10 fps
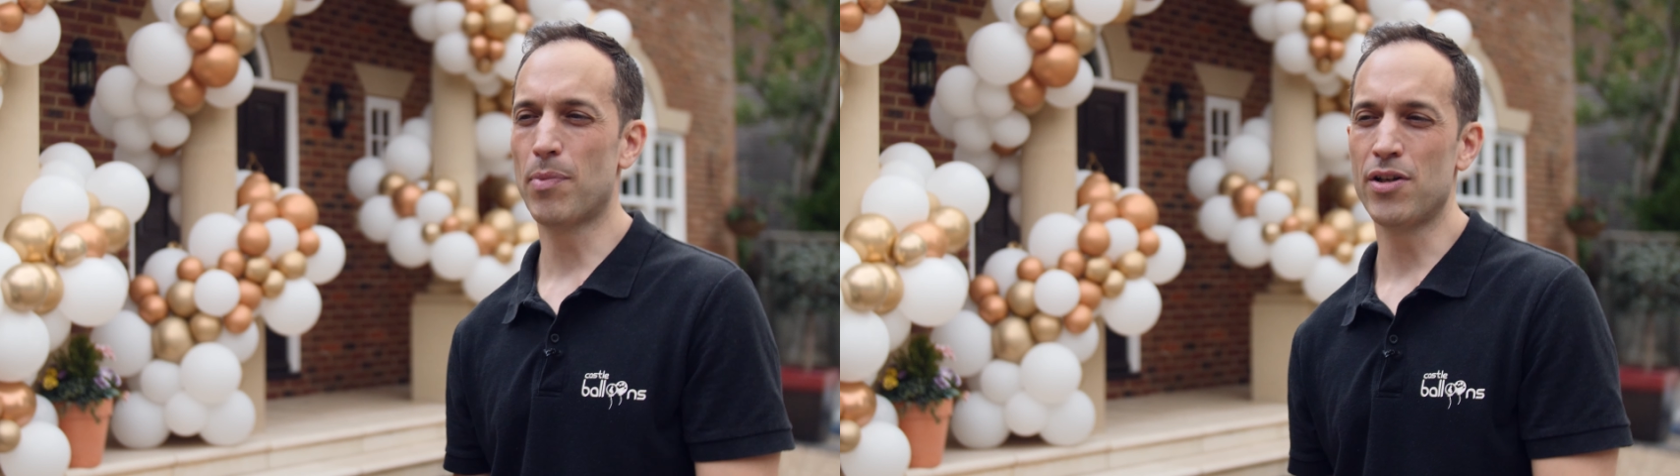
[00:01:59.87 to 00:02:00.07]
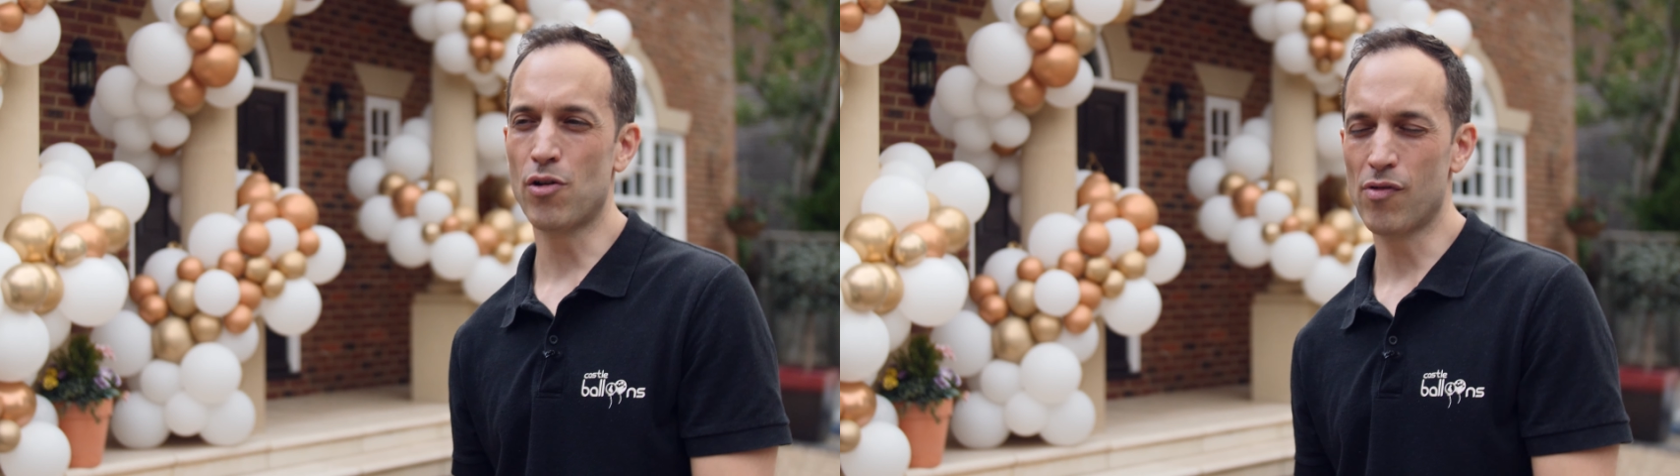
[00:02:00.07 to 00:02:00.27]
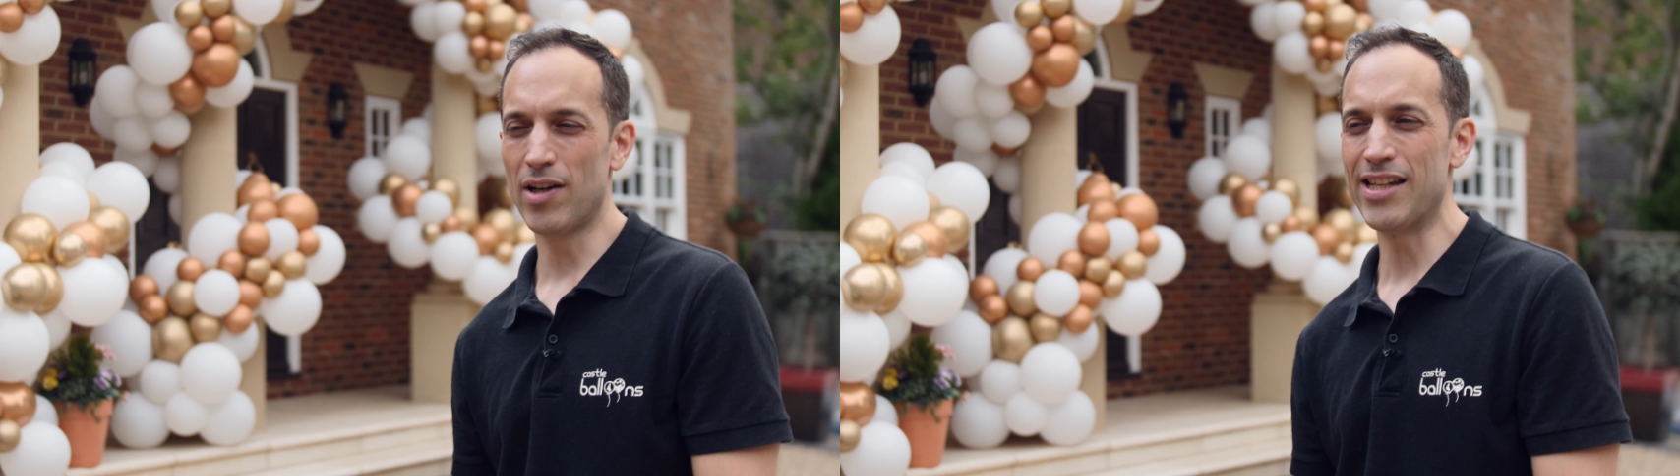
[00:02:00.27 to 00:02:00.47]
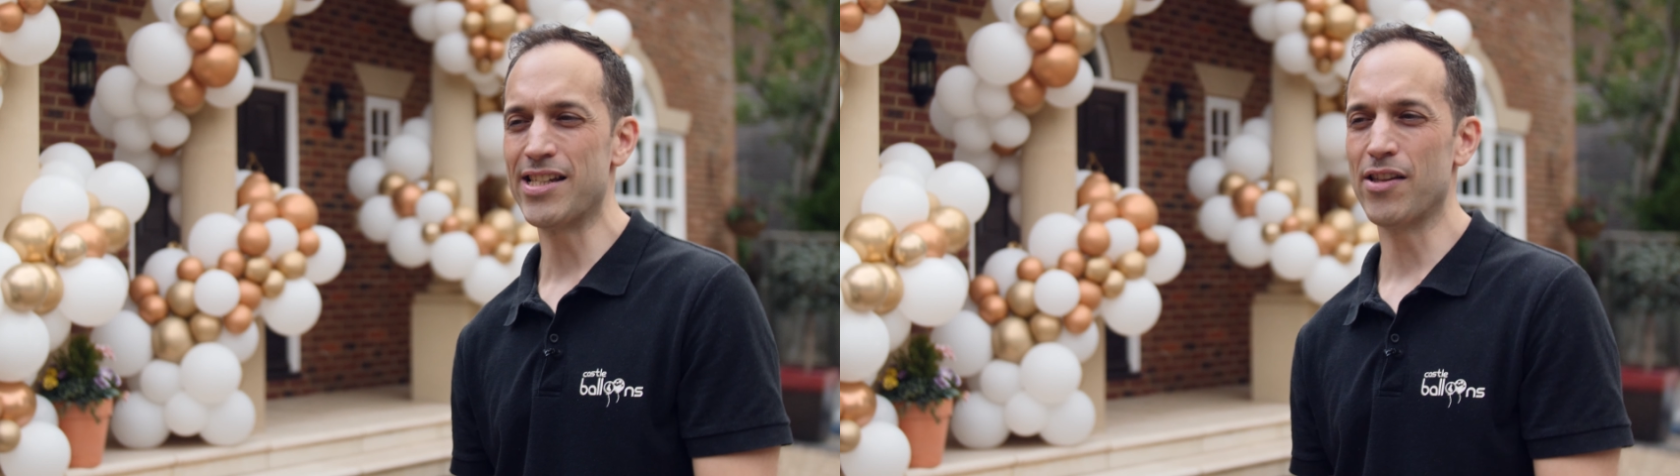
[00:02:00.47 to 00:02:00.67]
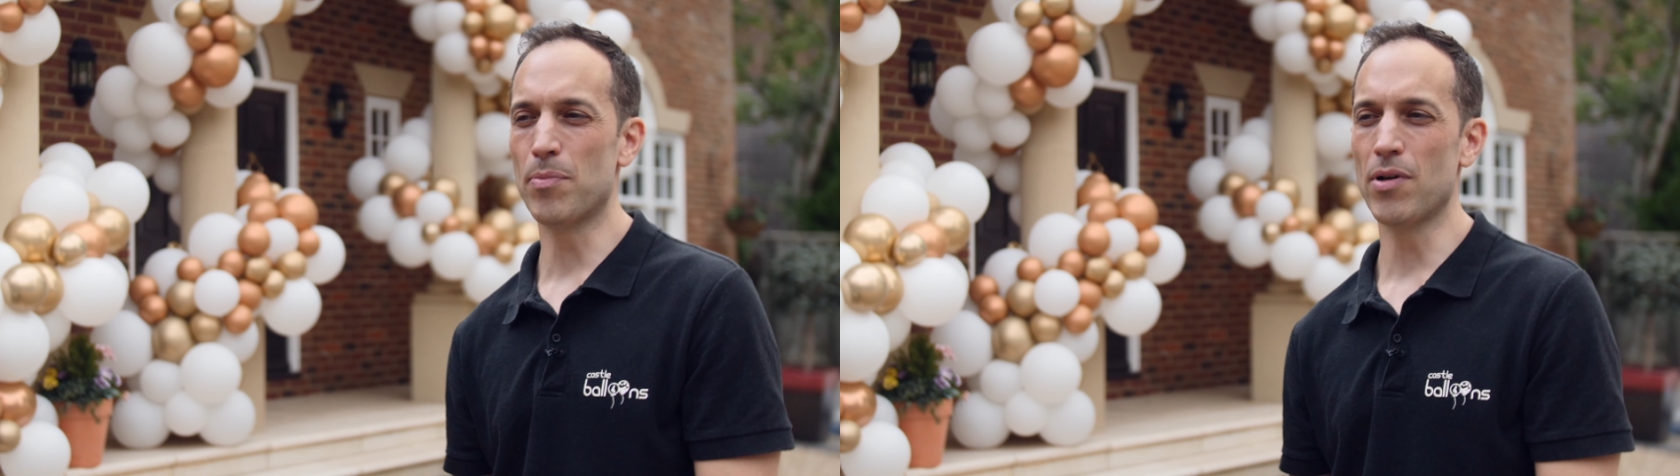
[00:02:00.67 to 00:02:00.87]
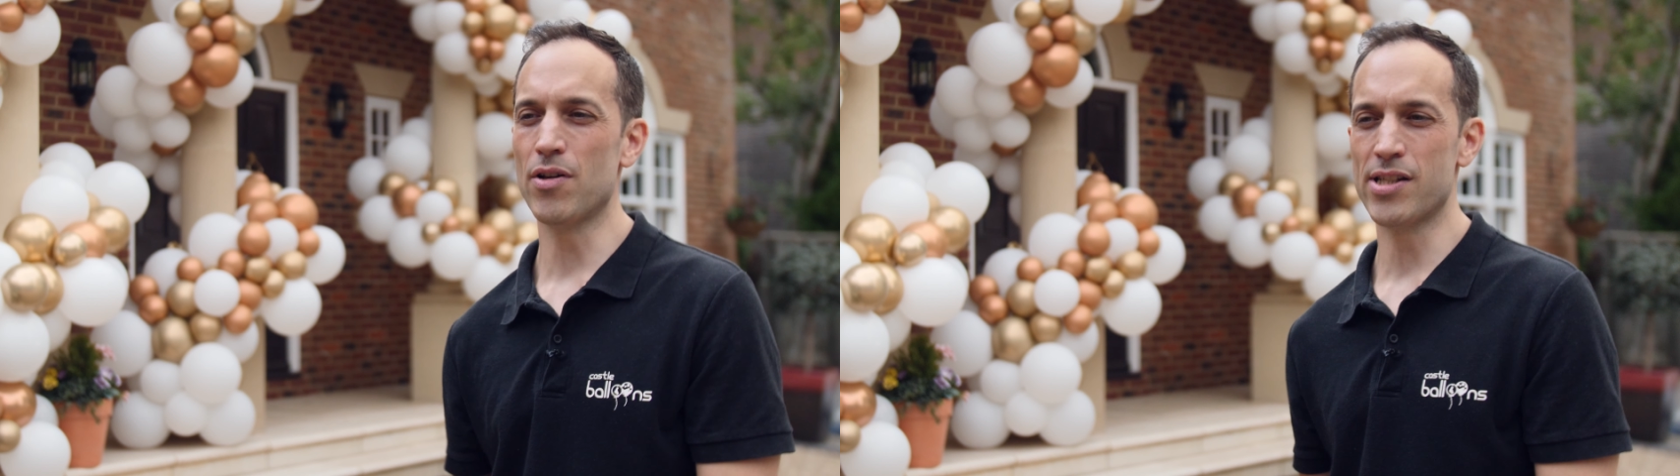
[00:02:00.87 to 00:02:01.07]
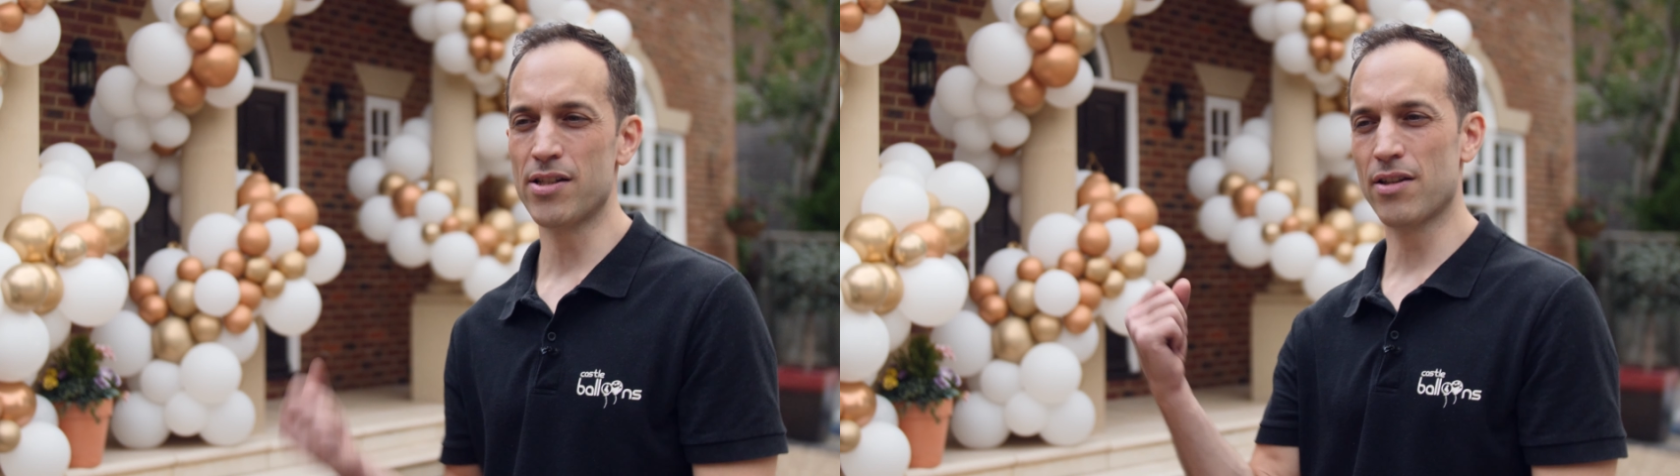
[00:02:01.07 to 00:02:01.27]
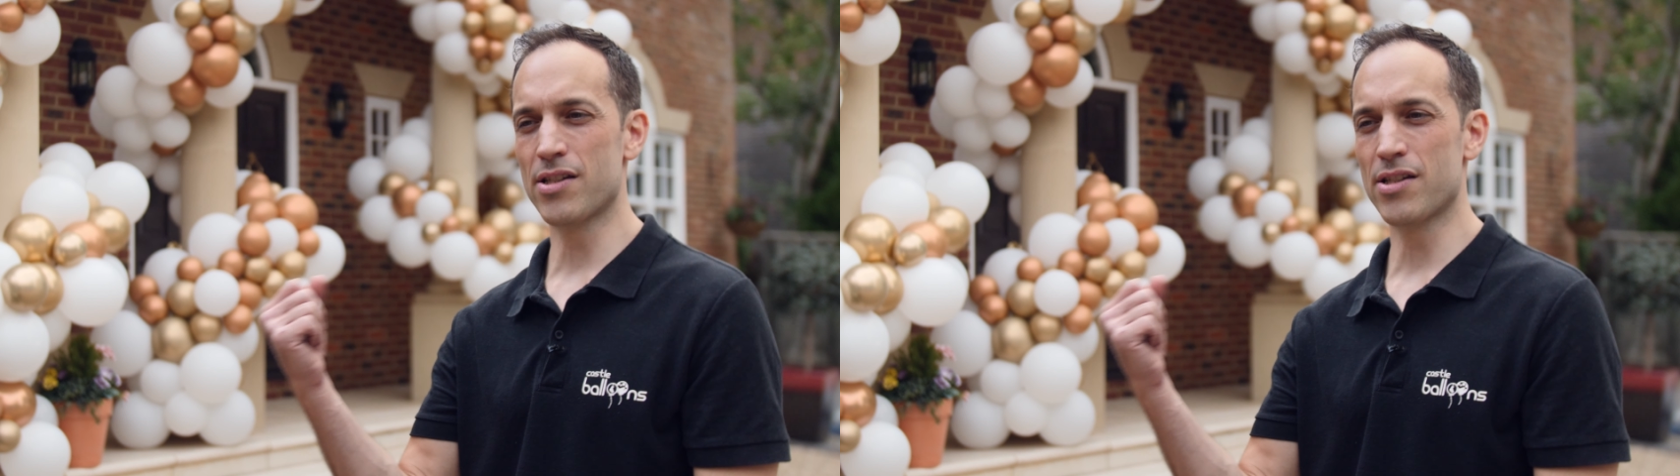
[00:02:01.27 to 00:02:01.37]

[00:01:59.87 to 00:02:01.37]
by not releasing the balloons into